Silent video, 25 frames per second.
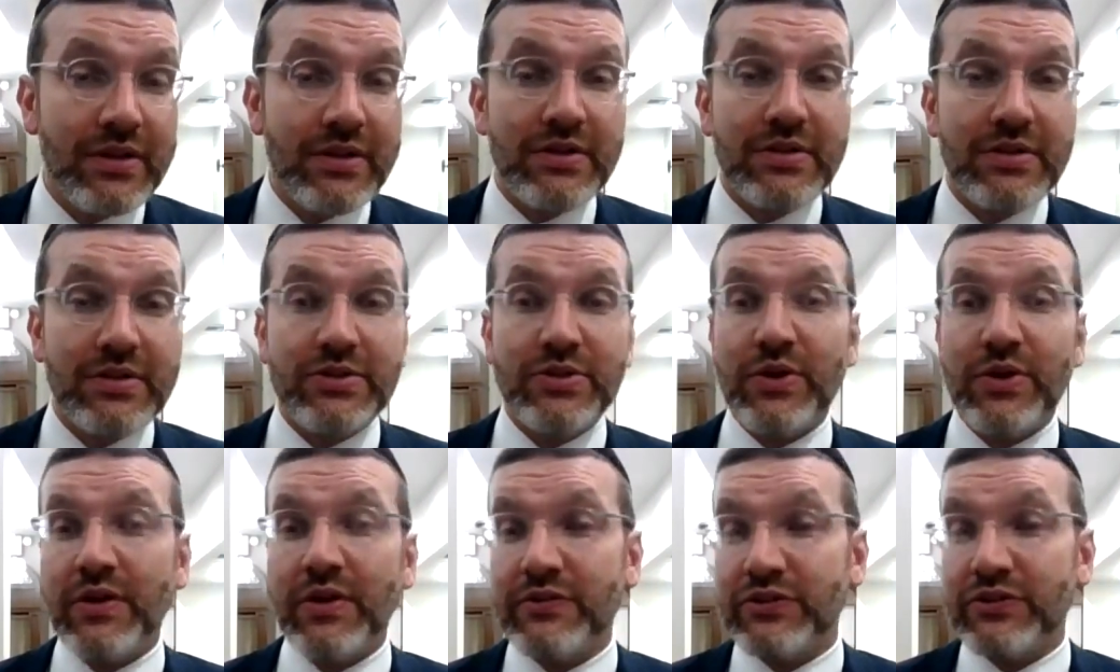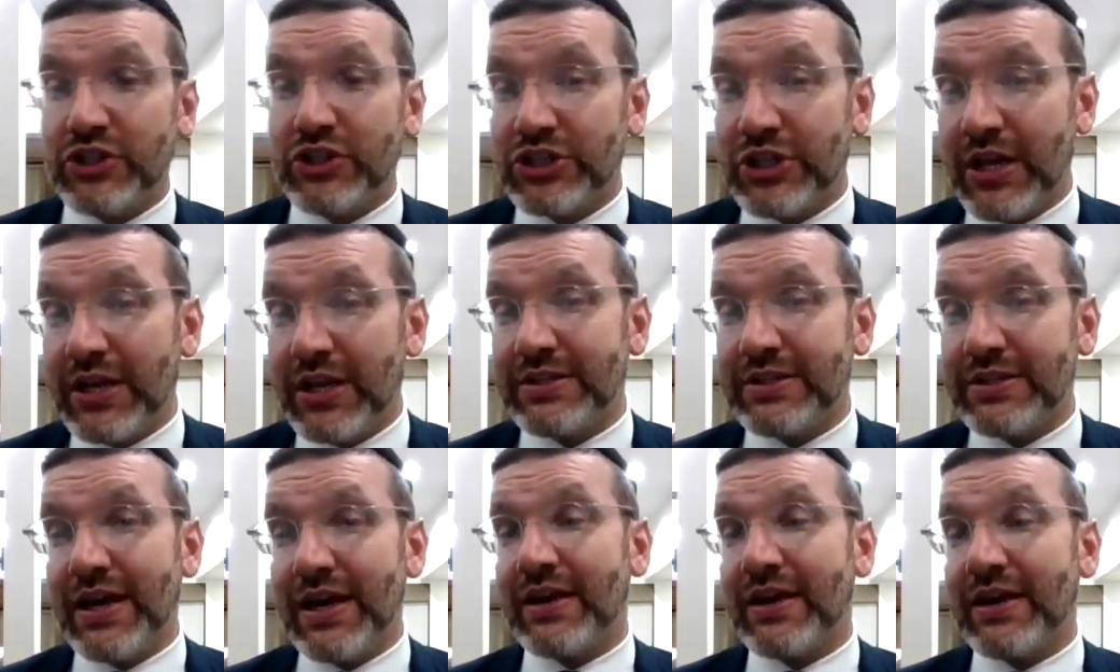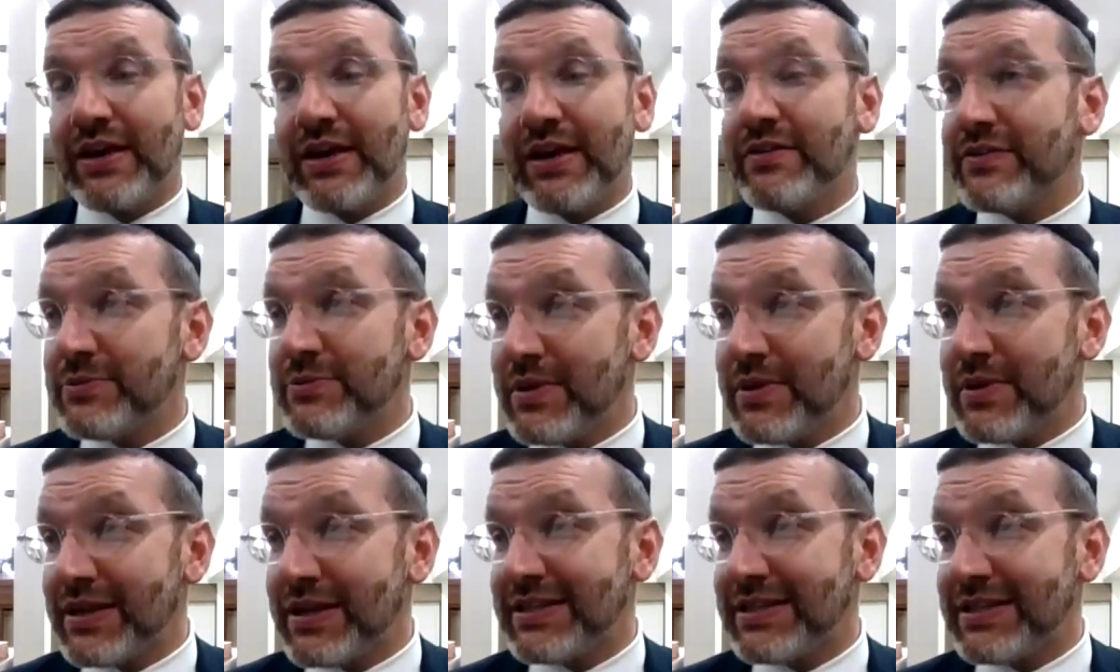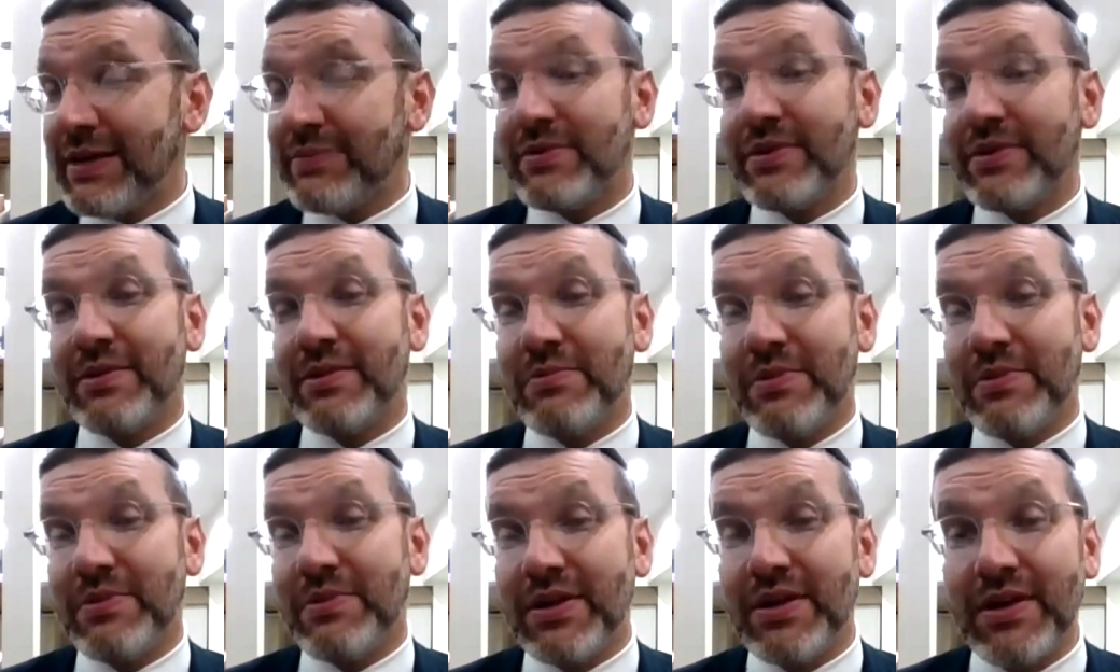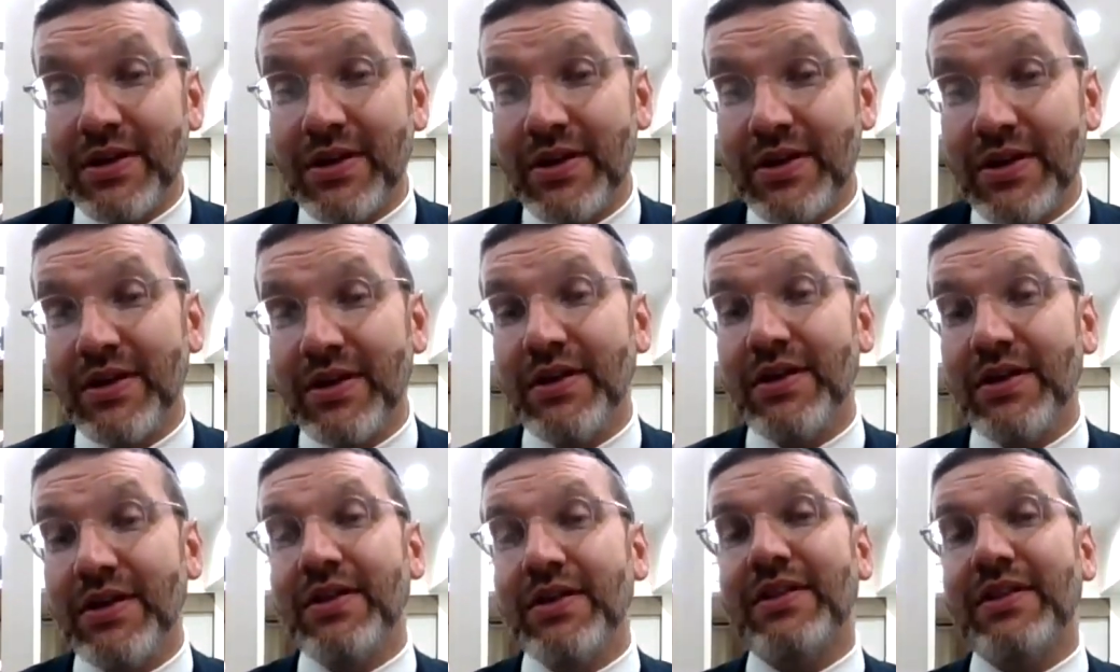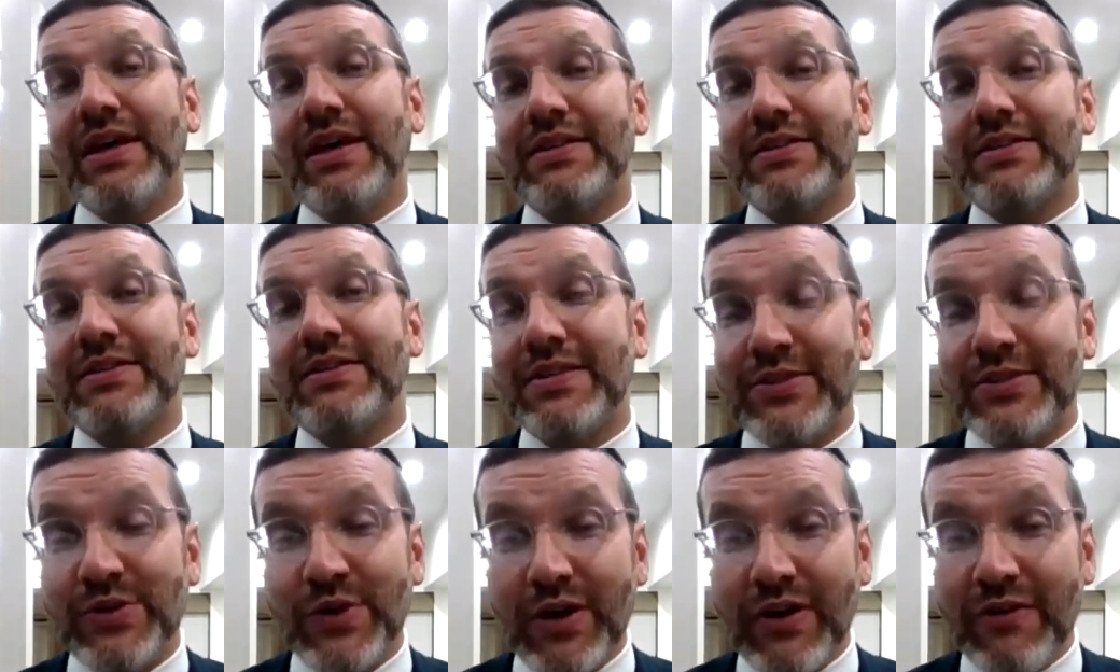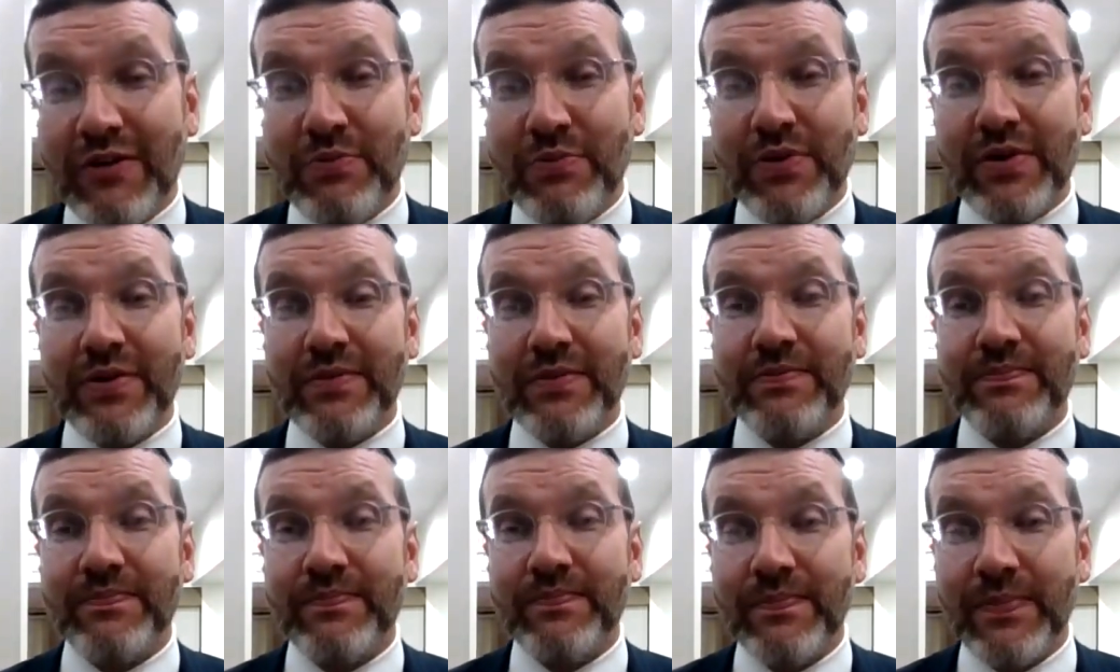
The song of Sheshan Yaakov has been accepted to be that's the song of Purim.